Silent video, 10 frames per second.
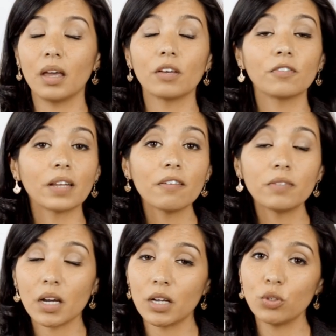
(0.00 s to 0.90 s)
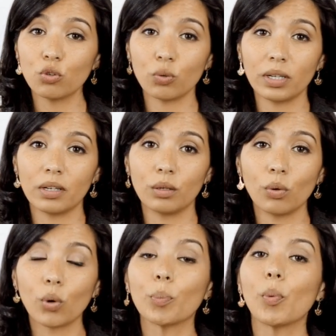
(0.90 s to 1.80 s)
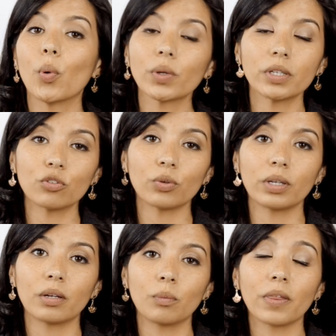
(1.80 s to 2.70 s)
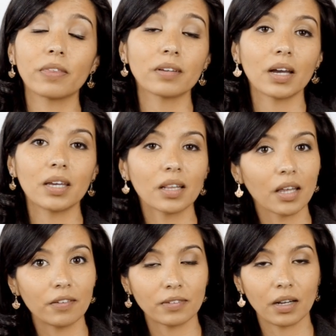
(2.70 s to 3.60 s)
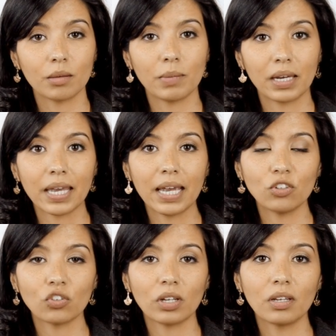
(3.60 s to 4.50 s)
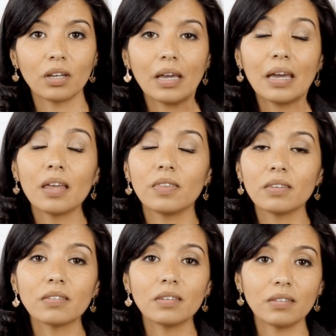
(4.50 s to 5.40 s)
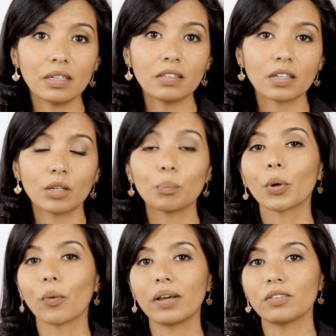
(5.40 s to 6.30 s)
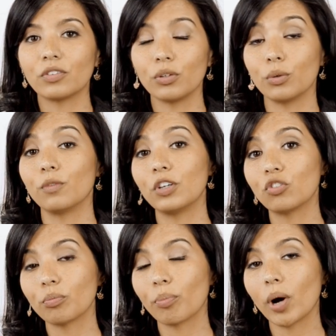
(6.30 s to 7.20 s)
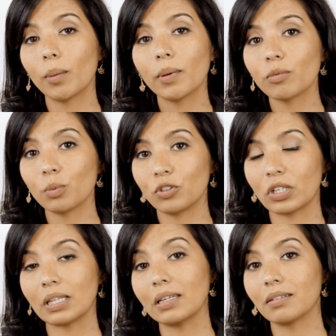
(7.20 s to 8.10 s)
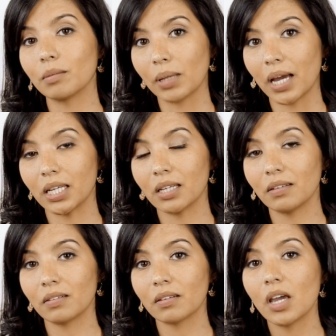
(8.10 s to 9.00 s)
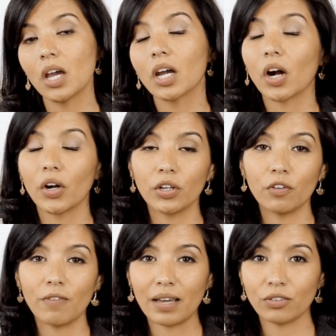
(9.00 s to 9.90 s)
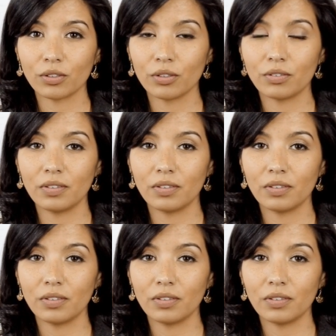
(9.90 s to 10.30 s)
If left untreated or poorly treated with diet, lifestyle, and medication, this disease can progress to vision problems, which can lead to blindness, cardiovascular